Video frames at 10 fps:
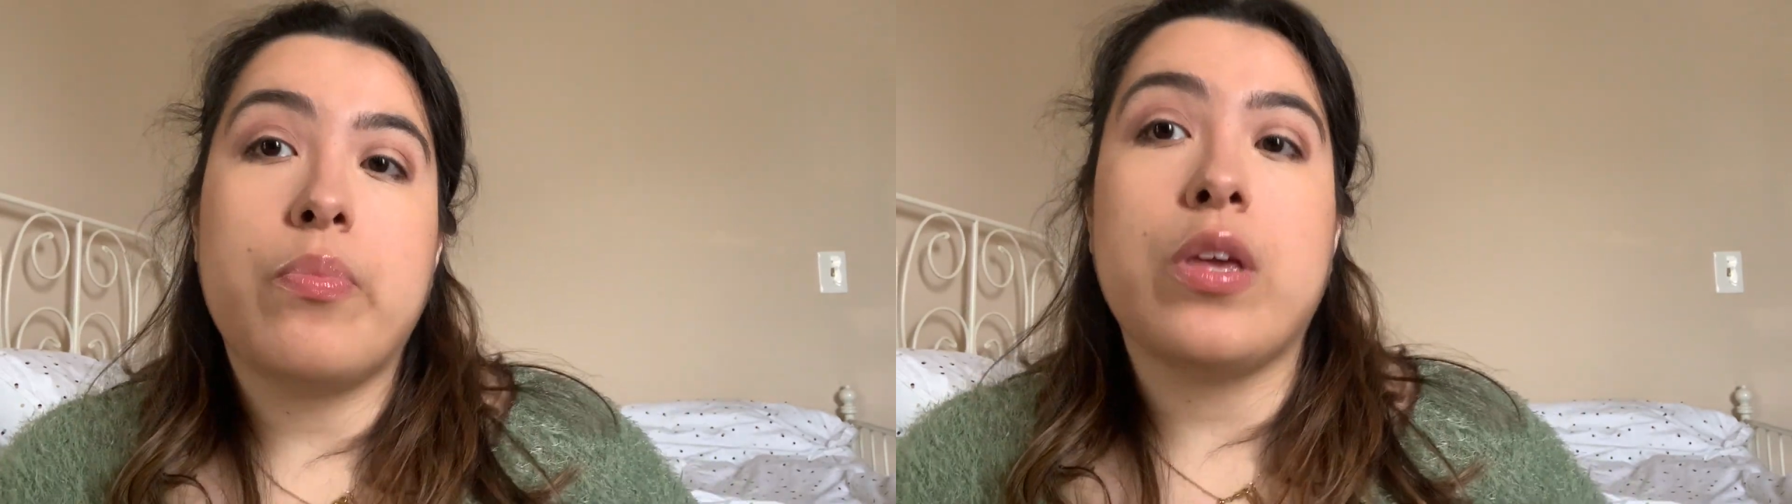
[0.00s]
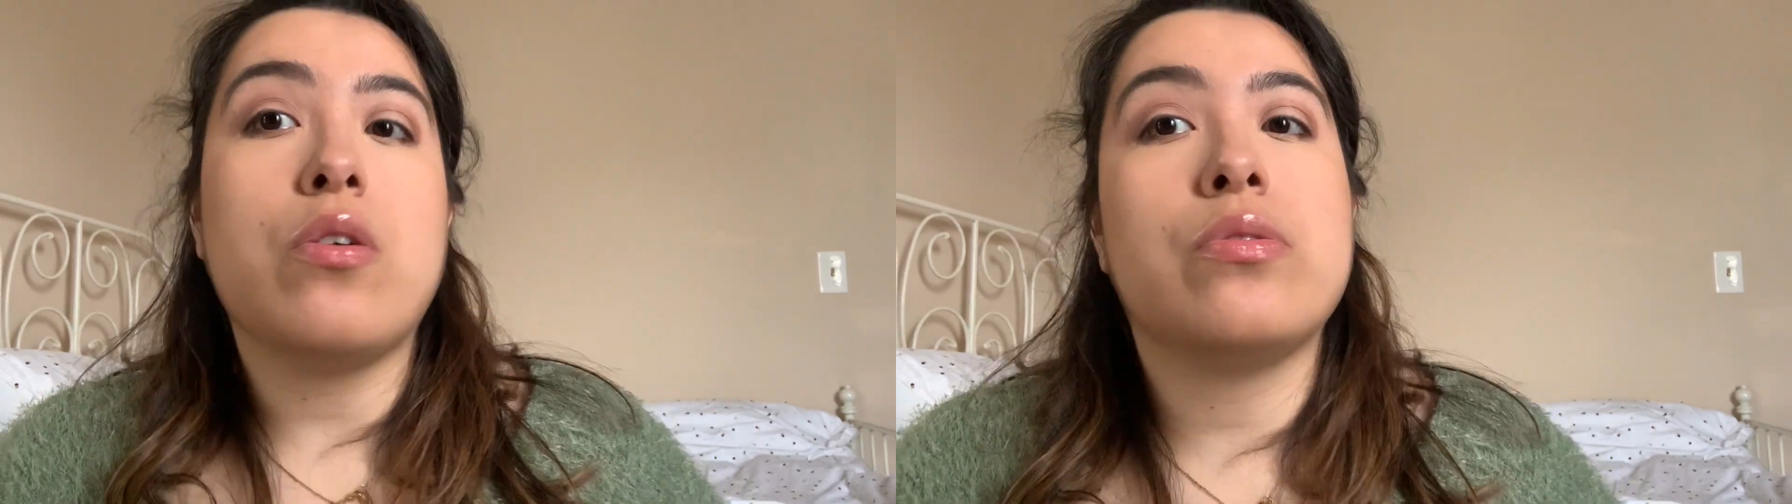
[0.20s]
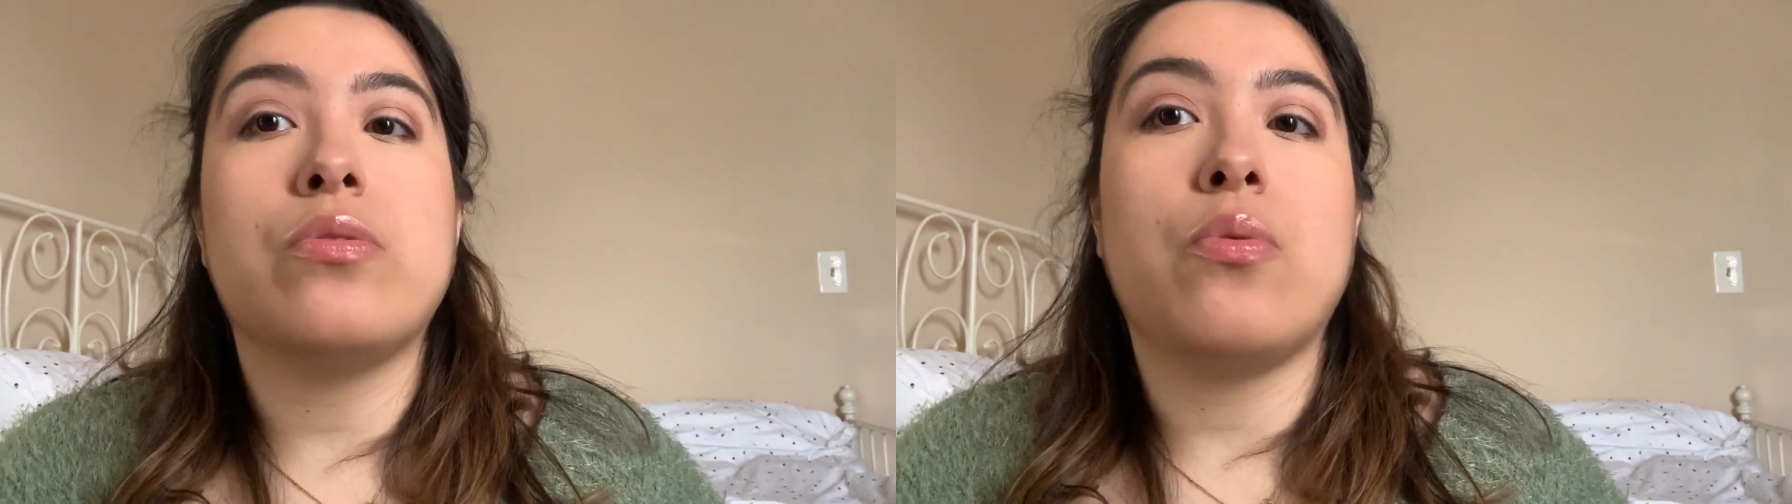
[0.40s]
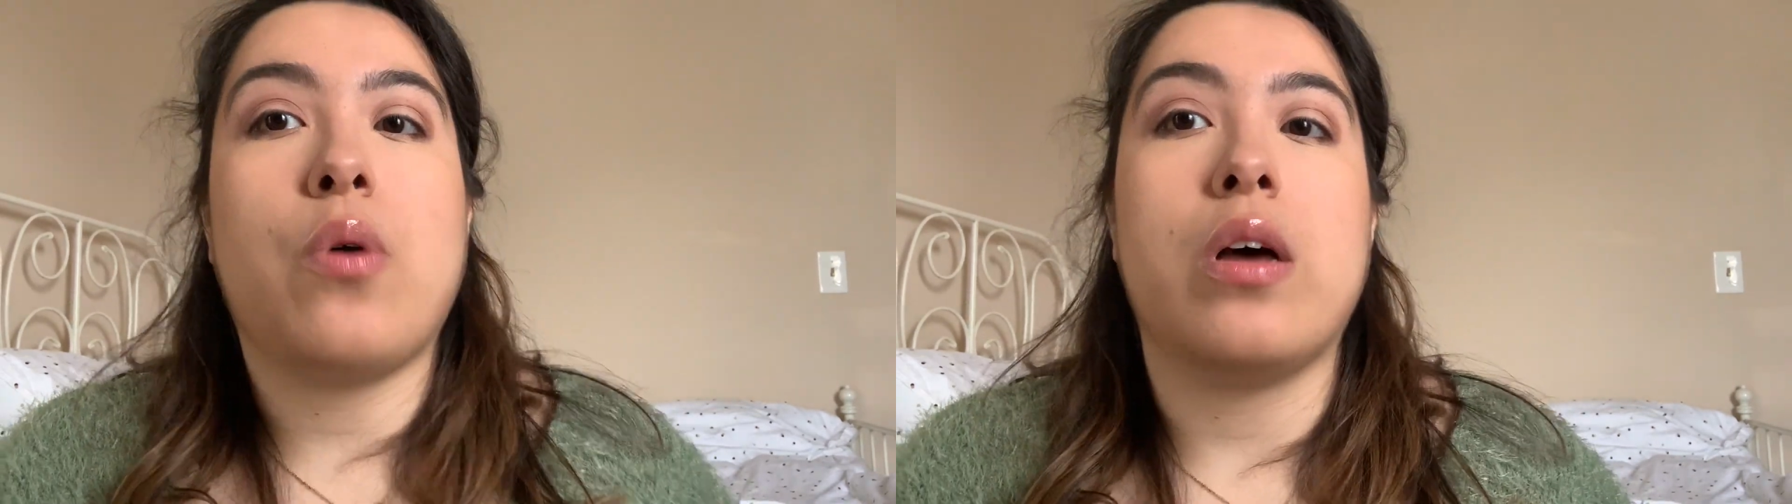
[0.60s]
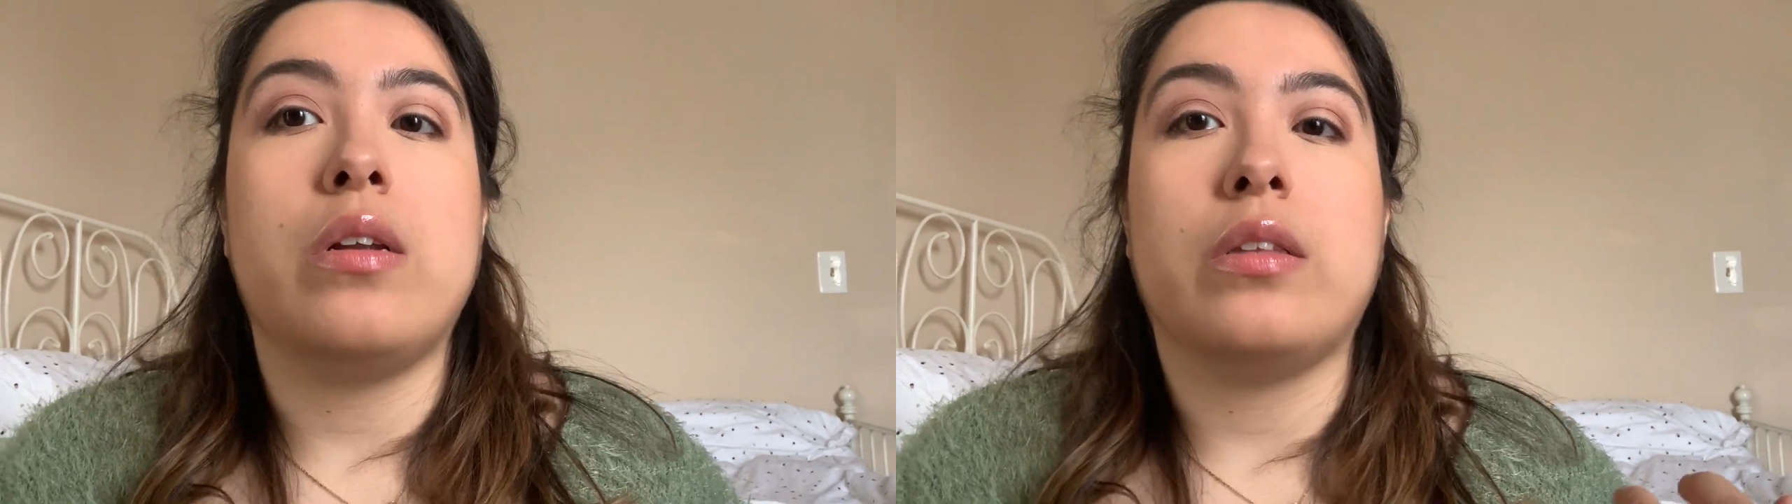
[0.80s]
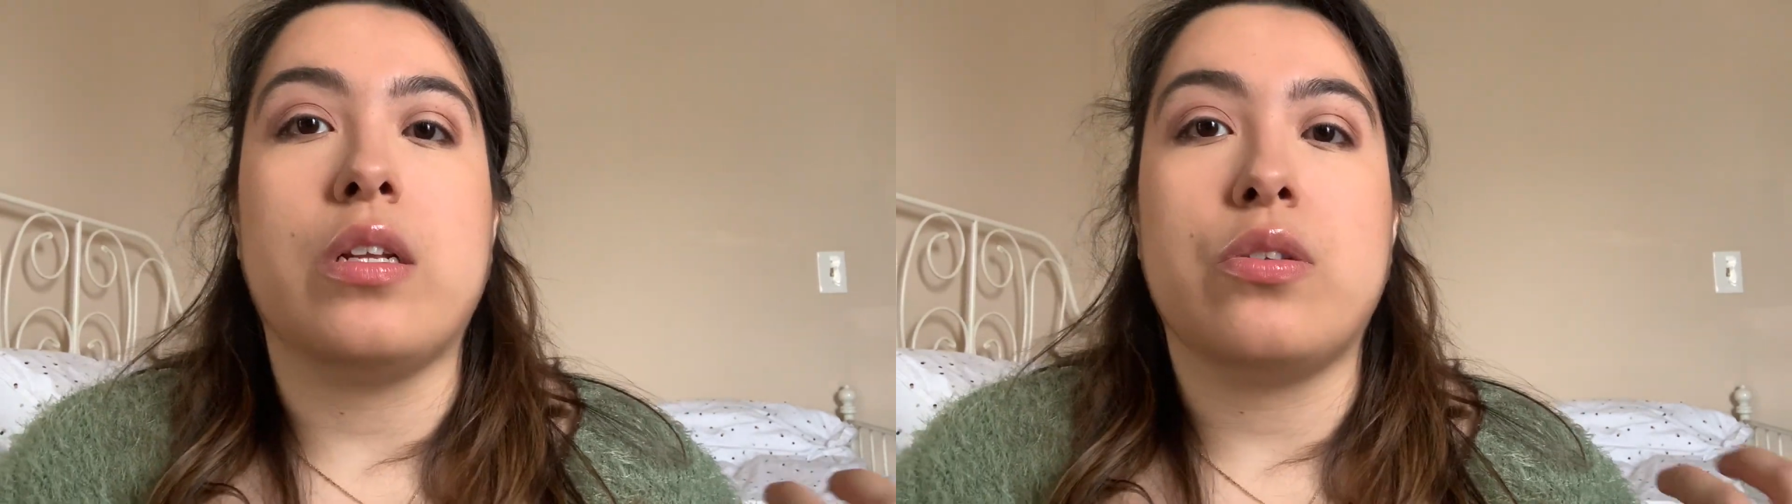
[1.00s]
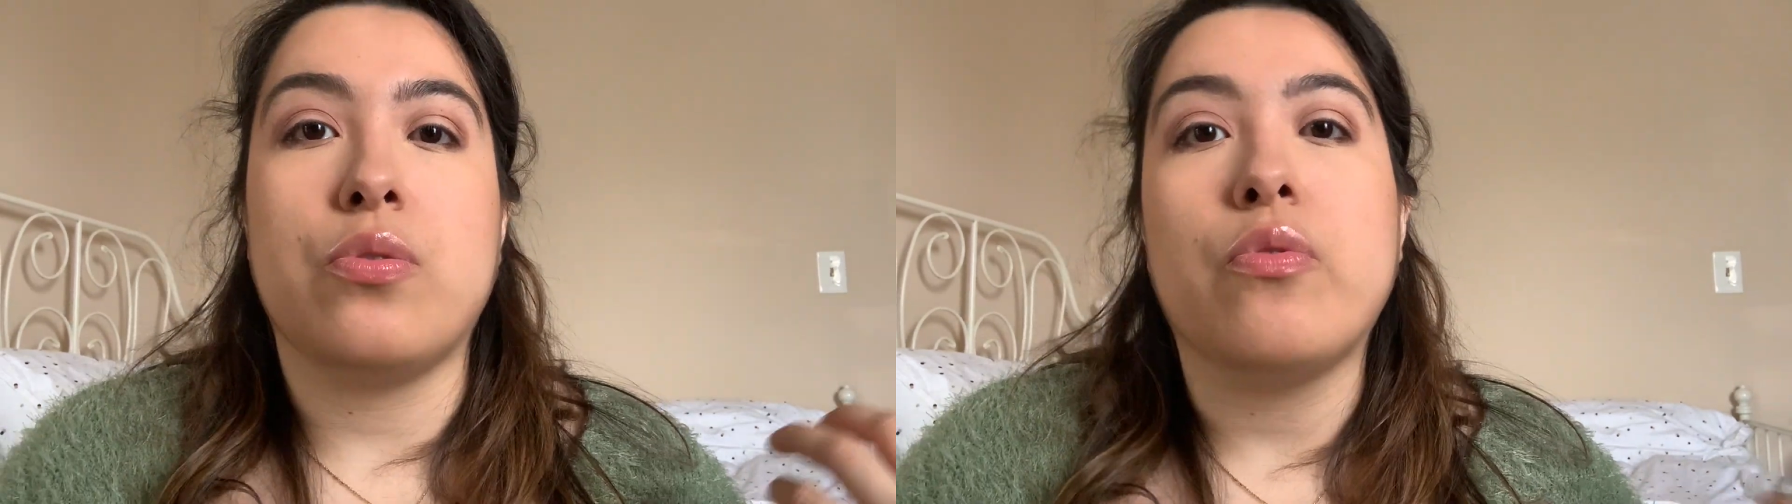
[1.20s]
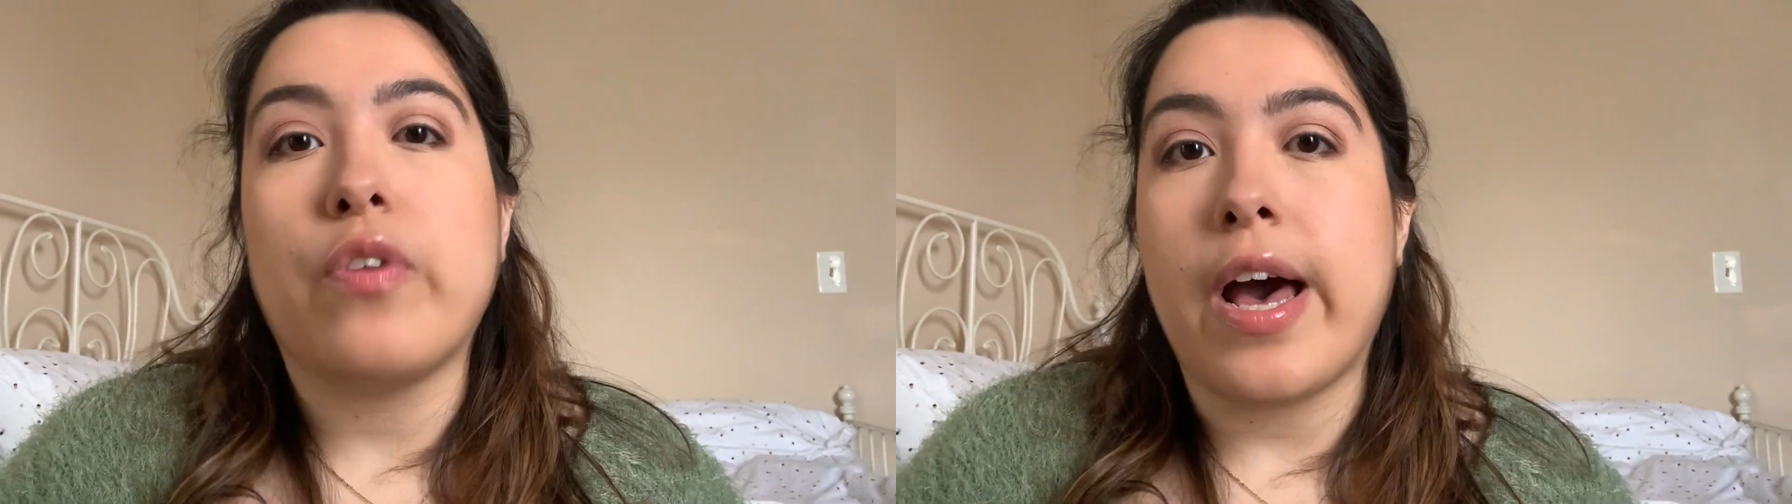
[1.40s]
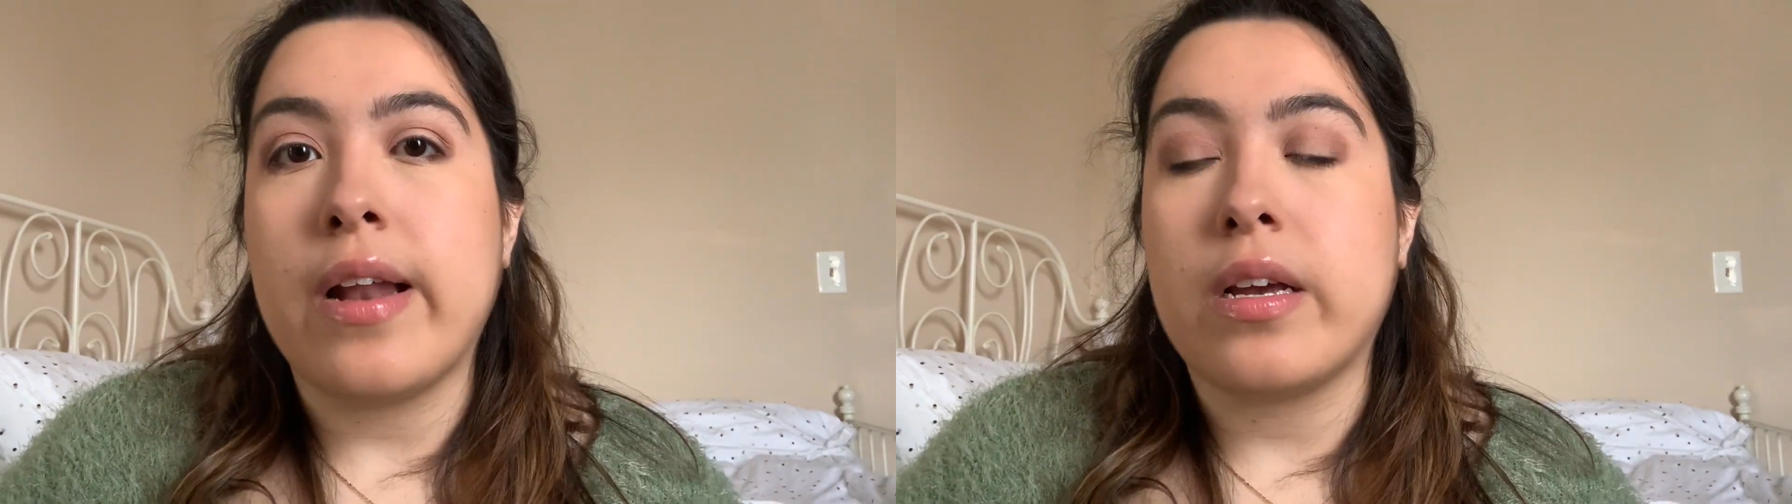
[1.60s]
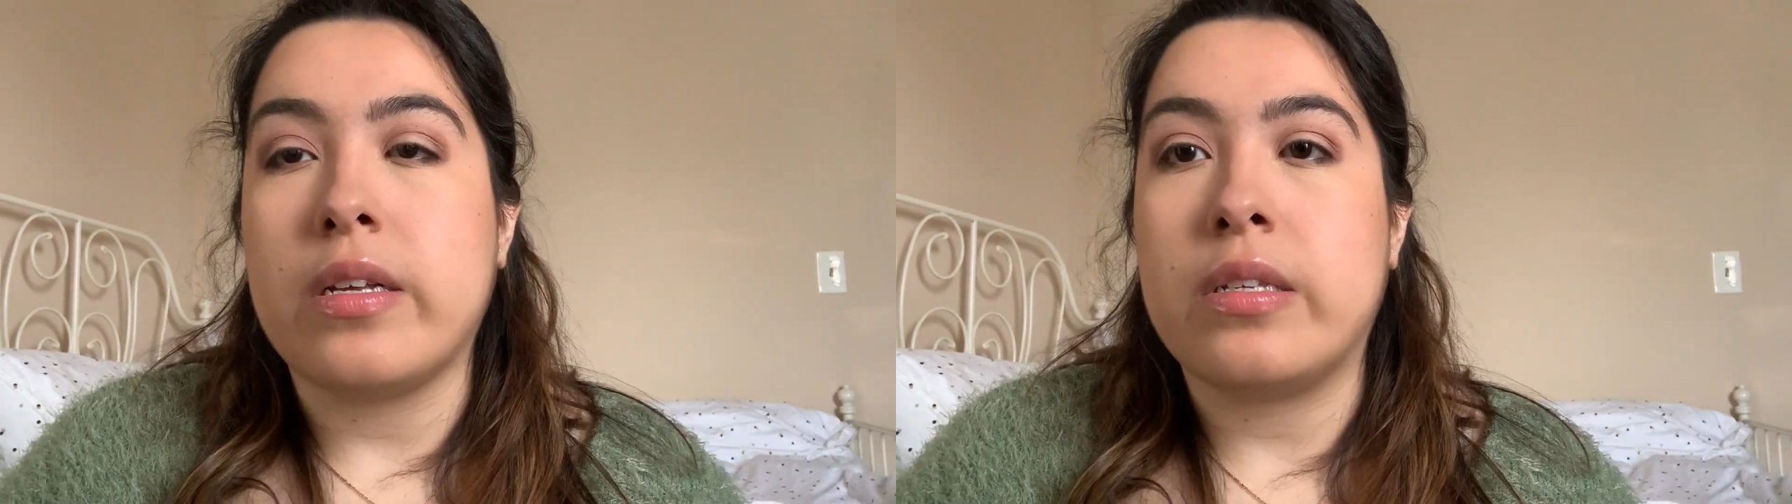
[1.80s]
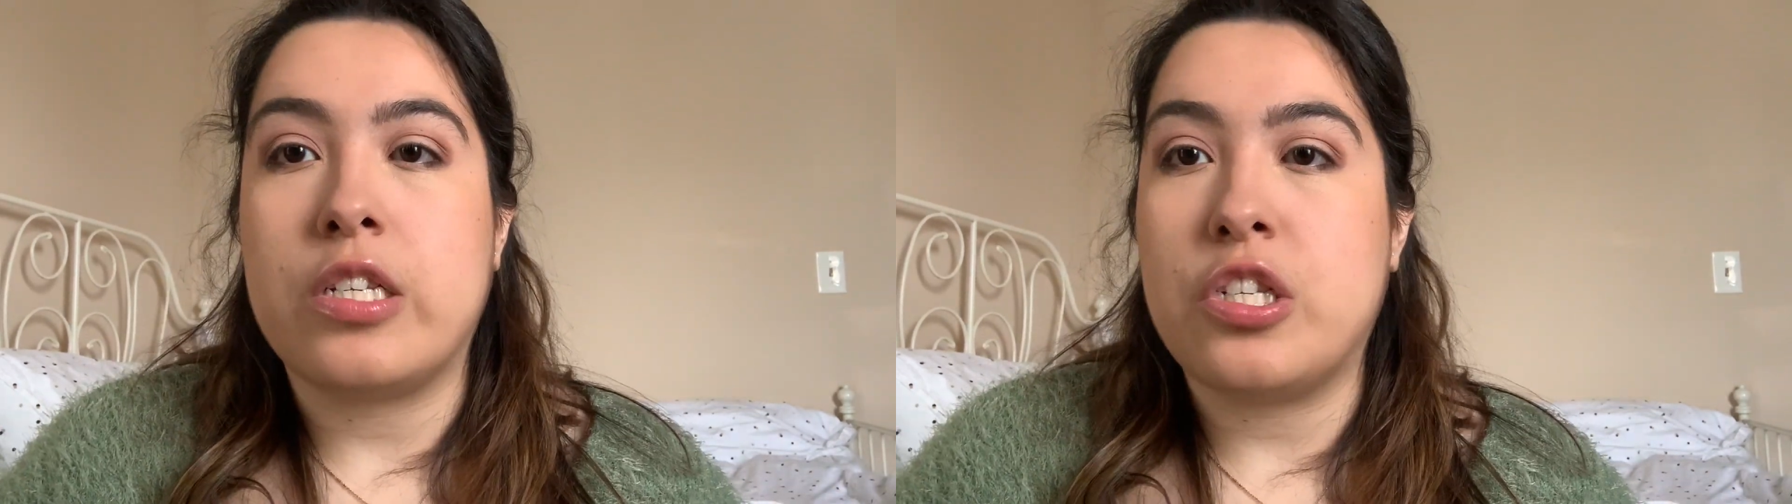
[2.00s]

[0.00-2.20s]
But you also don't want nothing too red because it